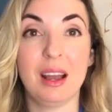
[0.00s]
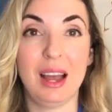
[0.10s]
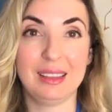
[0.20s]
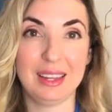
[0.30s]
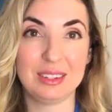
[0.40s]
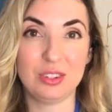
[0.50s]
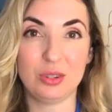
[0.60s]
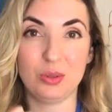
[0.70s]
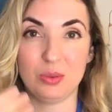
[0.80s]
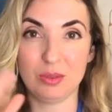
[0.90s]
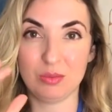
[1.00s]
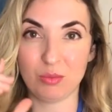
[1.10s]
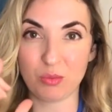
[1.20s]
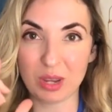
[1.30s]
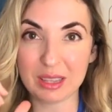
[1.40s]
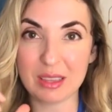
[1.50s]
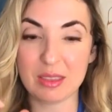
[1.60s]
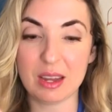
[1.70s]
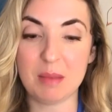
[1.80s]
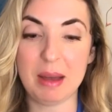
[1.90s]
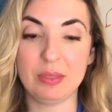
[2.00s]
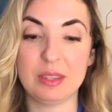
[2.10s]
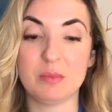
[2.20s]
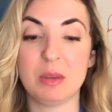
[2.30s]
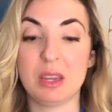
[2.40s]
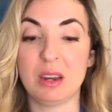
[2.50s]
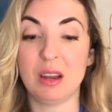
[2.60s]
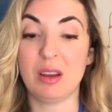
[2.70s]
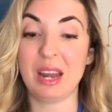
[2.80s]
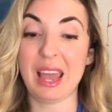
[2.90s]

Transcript: I like to really think about this beginning on